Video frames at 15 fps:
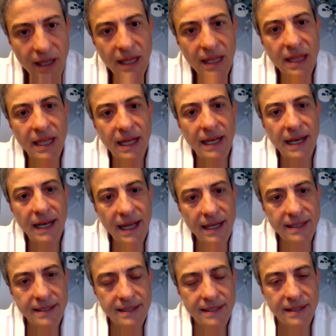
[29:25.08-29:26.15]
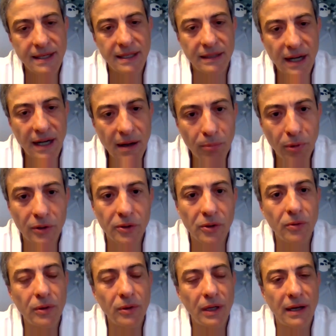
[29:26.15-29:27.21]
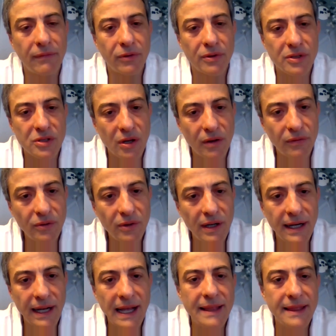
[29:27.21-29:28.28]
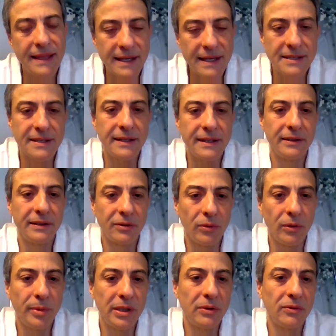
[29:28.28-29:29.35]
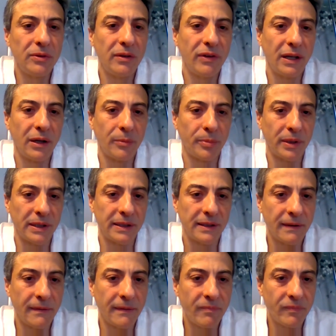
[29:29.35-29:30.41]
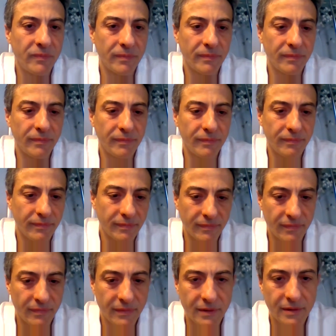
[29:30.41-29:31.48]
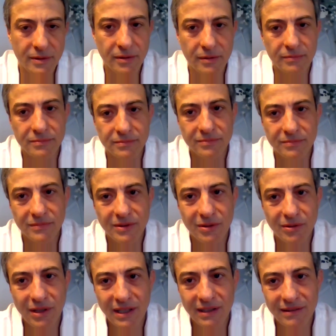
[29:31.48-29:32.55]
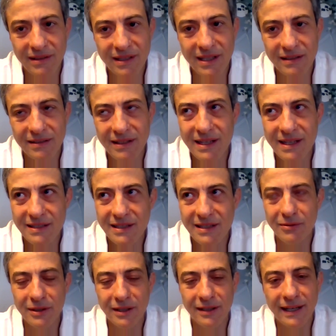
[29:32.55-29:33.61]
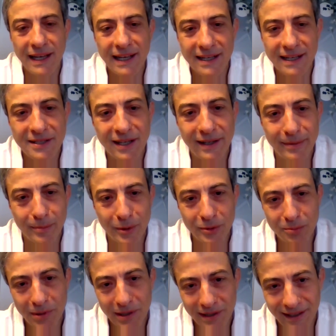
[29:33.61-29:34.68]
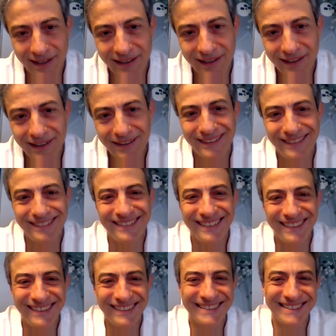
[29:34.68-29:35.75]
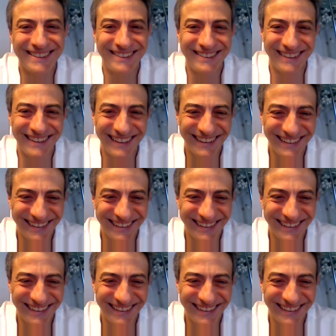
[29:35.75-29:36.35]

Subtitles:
the less trouble you will have with software and the easier it will be to develop it. So that sounded like a sermon, but I sorry.